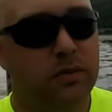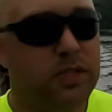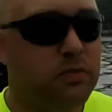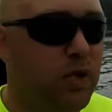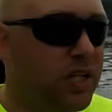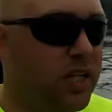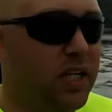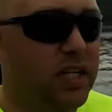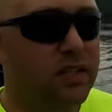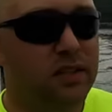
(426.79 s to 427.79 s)
It's
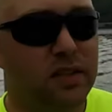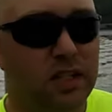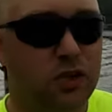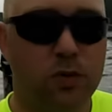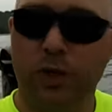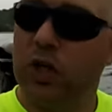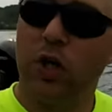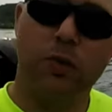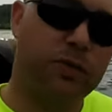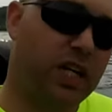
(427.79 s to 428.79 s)
Monday, the lake should be
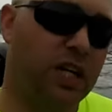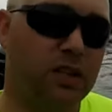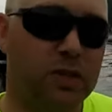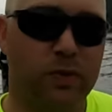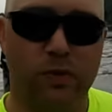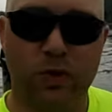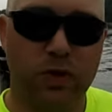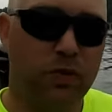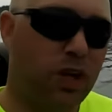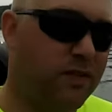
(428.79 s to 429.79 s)
calmed down. It's been
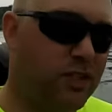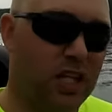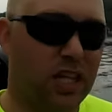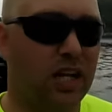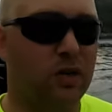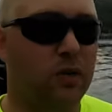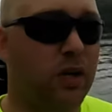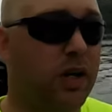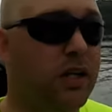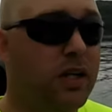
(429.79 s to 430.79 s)
really rough, just had a lot going
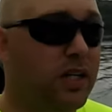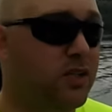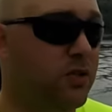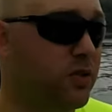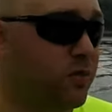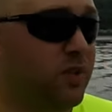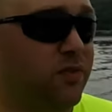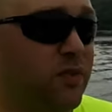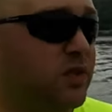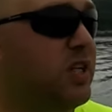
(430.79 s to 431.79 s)
on. So this will be the
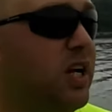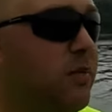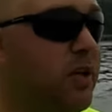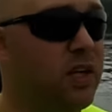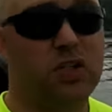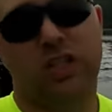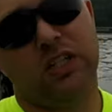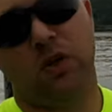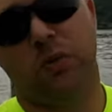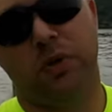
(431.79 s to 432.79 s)
first time I'll actually
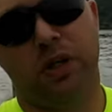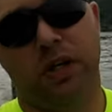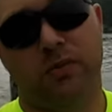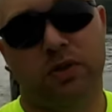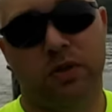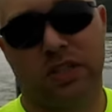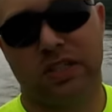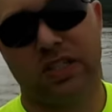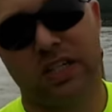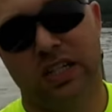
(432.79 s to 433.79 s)
get to open it up. So
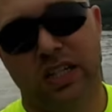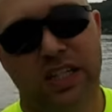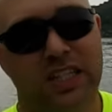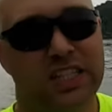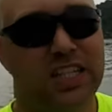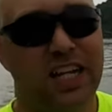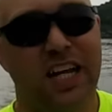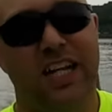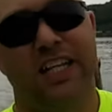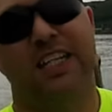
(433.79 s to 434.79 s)
let's get
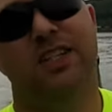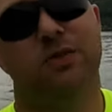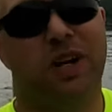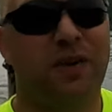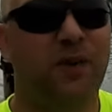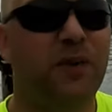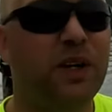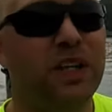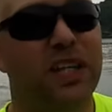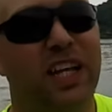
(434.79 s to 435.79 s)
at it. And here's what I
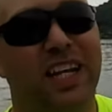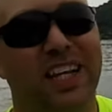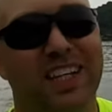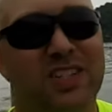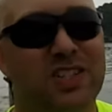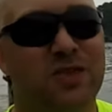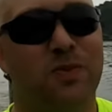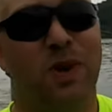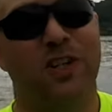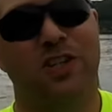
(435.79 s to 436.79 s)
really like, is just
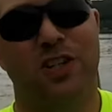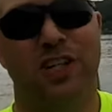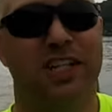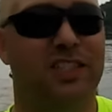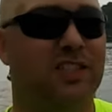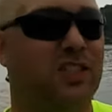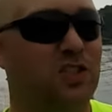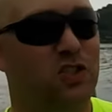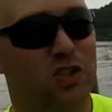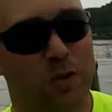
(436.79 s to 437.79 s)
watching it just
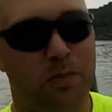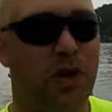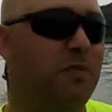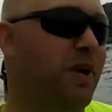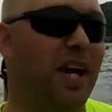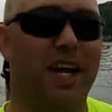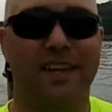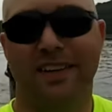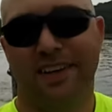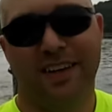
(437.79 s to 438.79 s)
jump on pad.
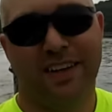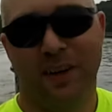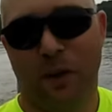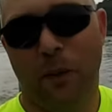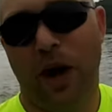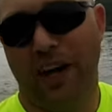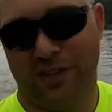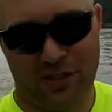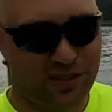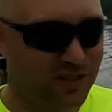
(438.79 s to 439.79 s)
You know, watch.